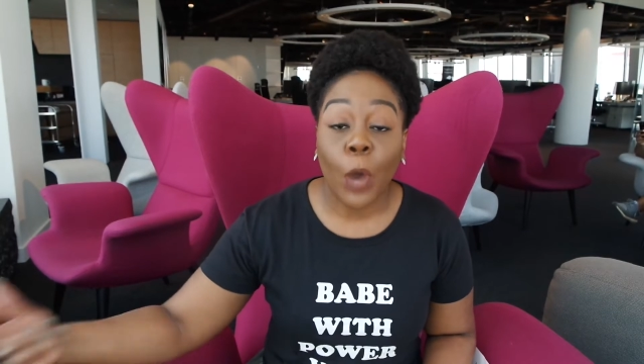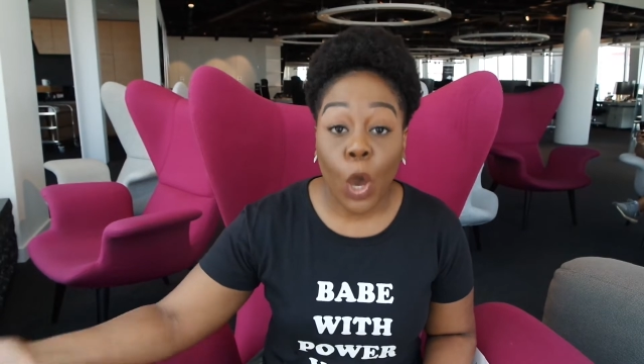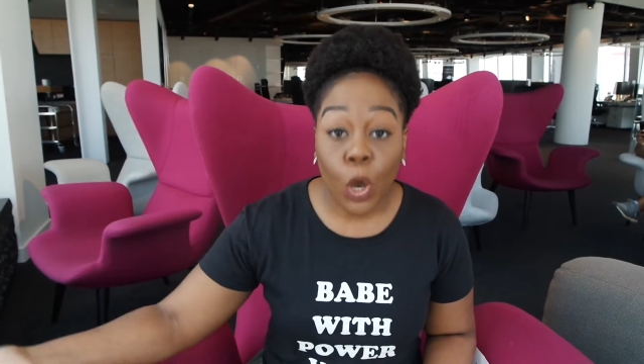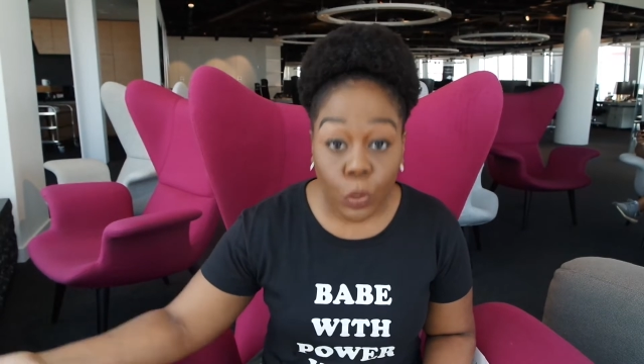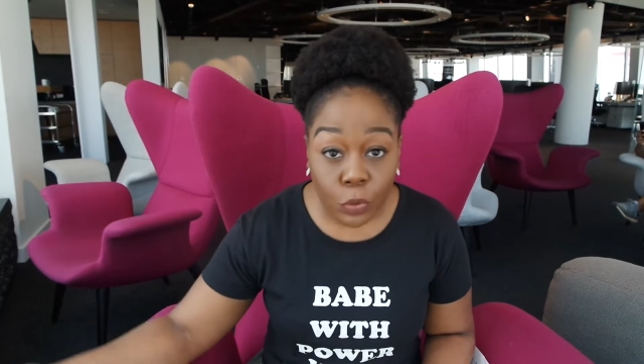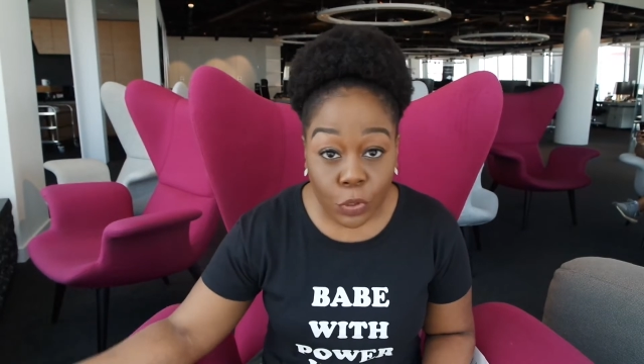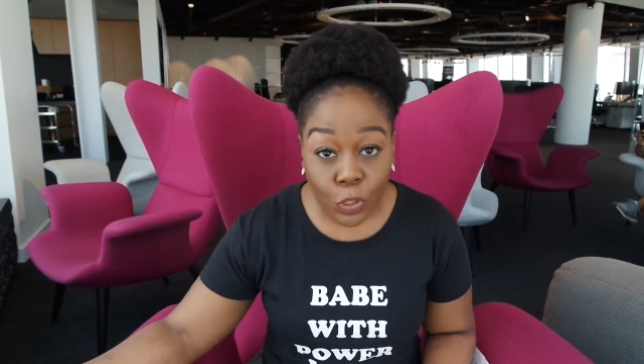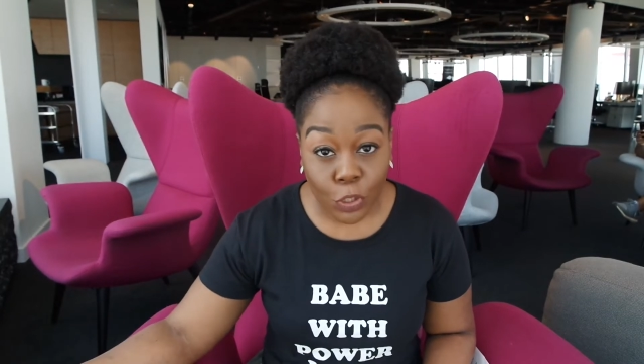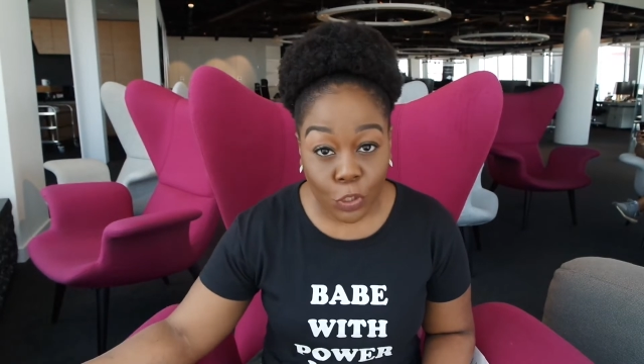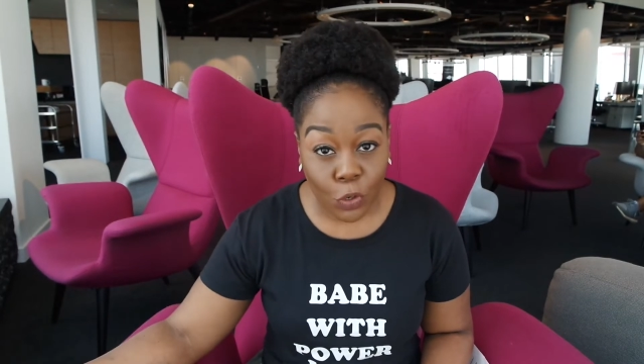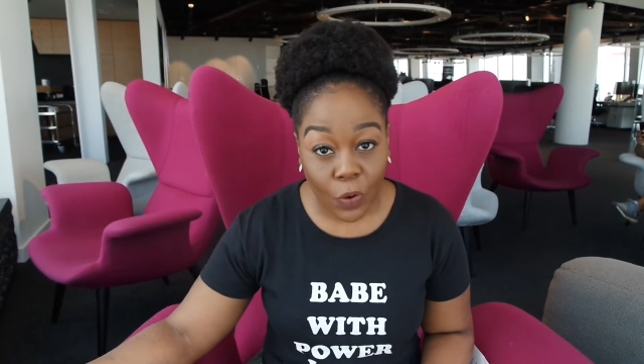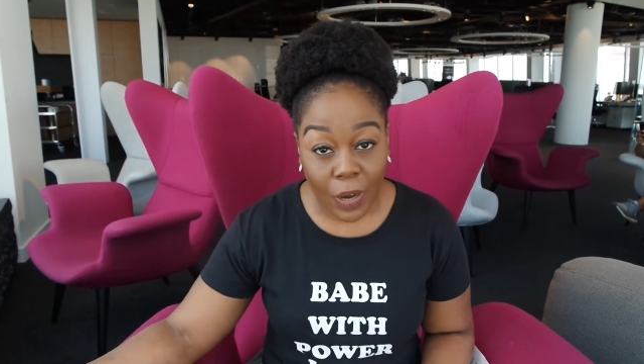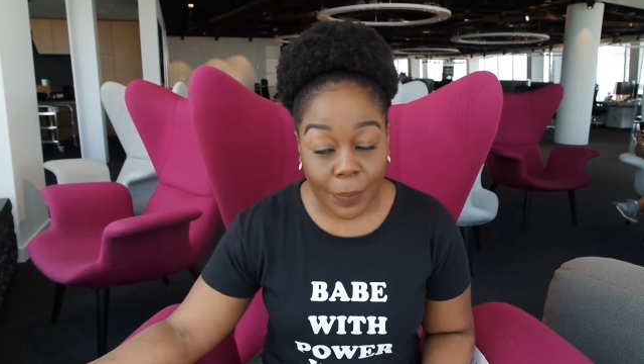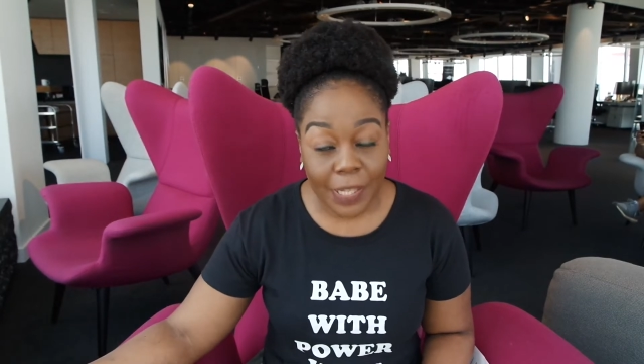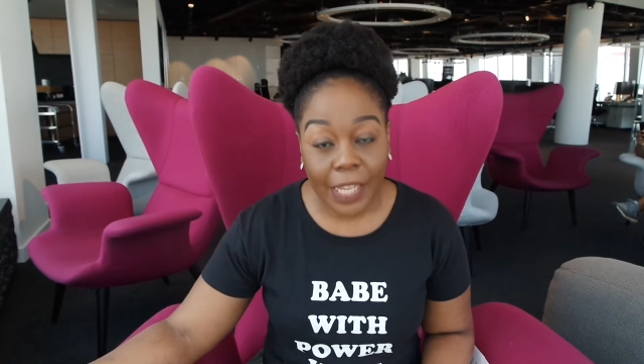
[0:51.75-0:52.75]
post
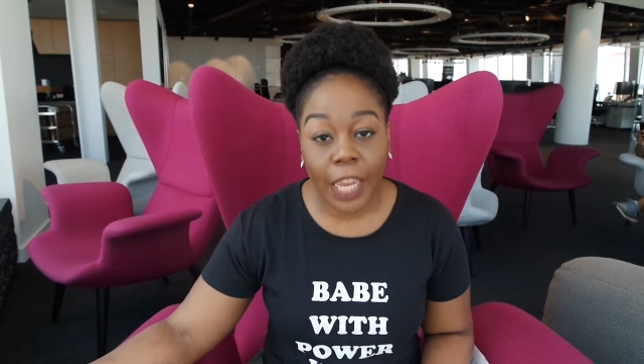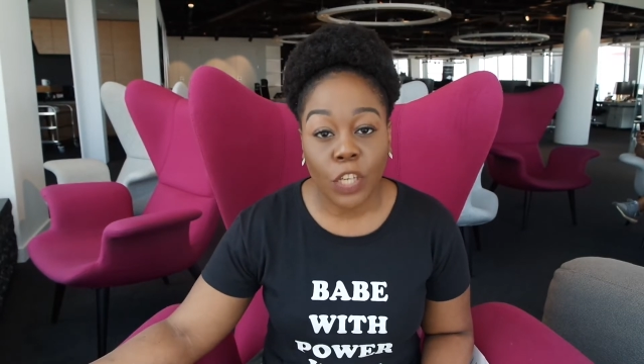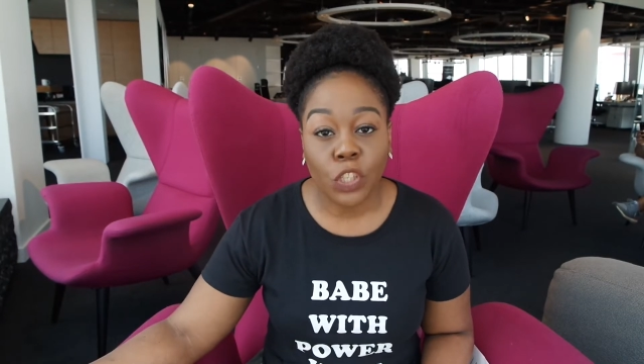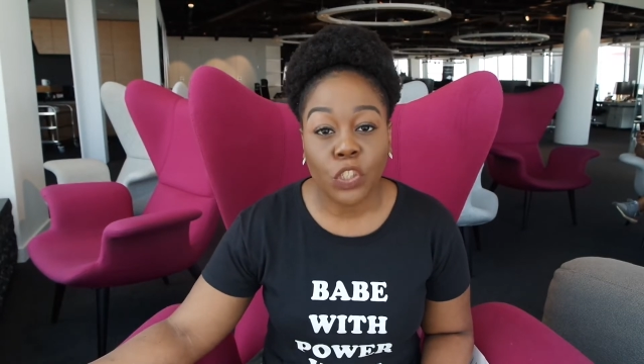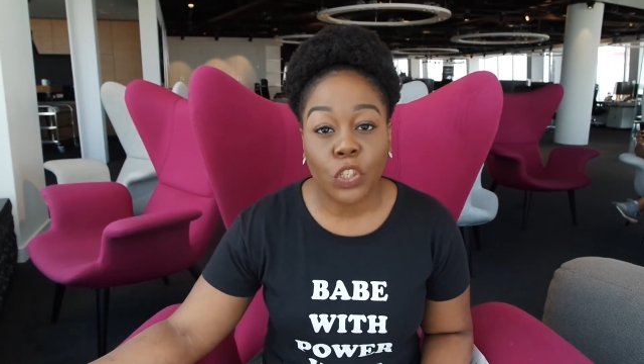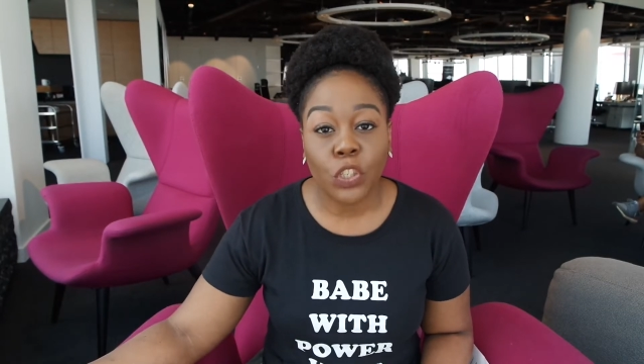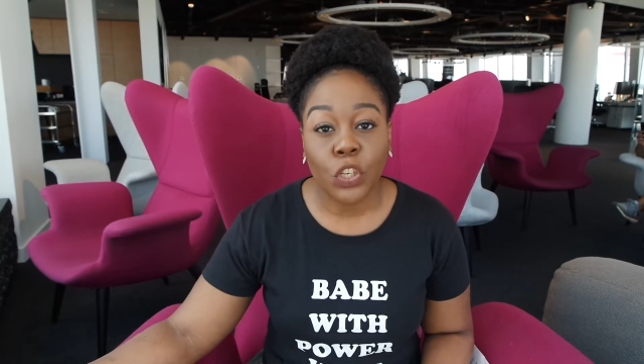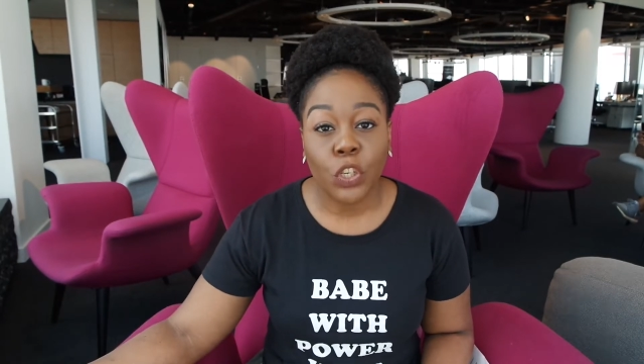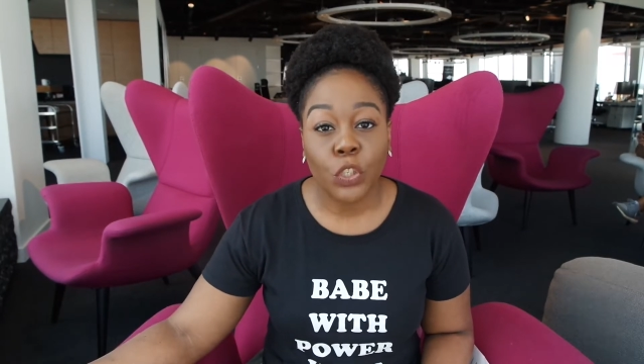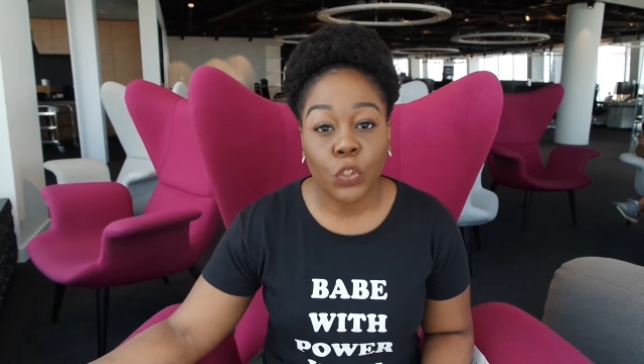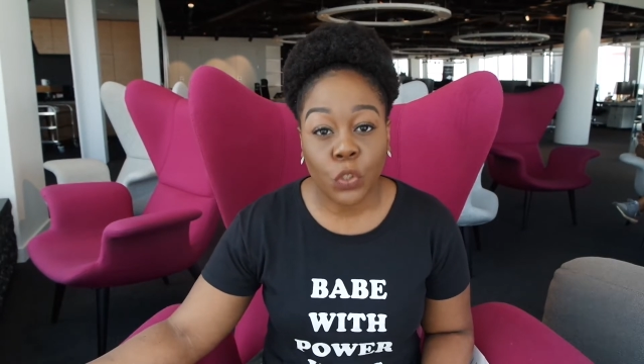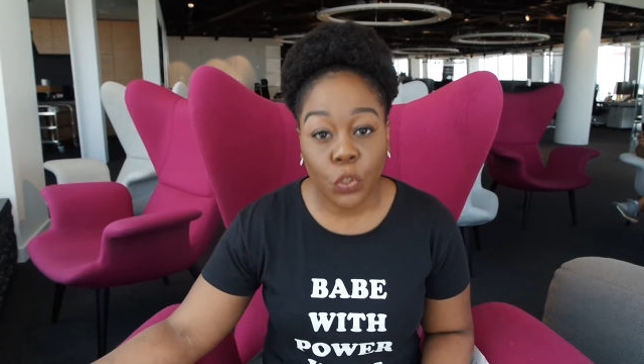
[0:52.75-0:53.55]
your application